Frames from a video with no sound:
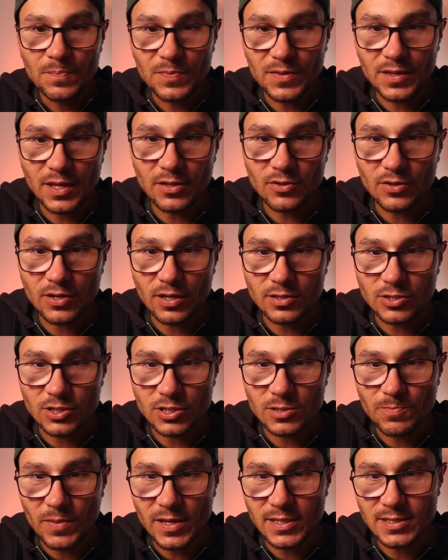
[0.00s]
and then you can
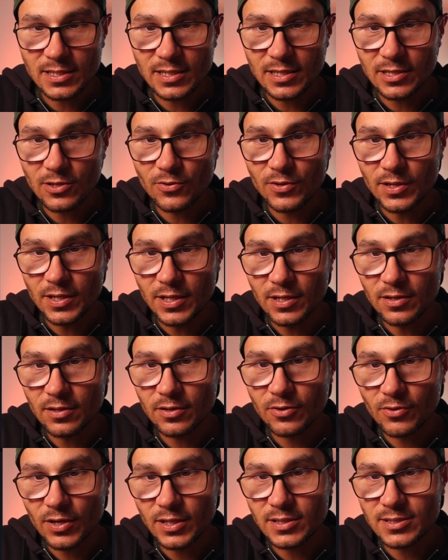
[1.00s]
just basically go in here,
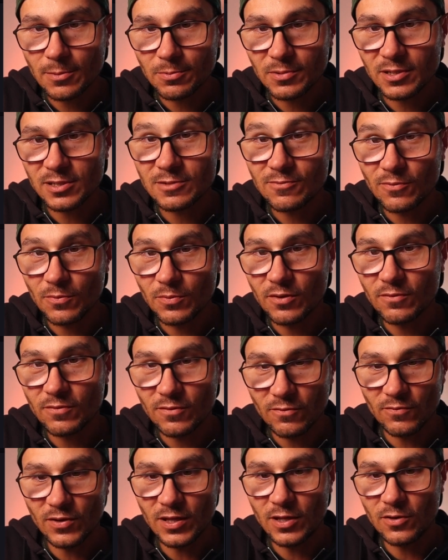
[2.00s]
create subtitles from
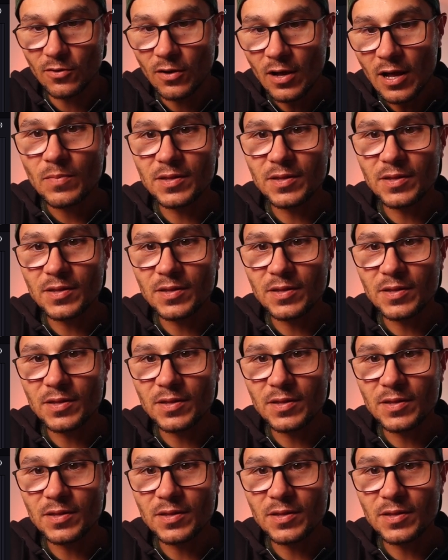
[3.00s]
this video.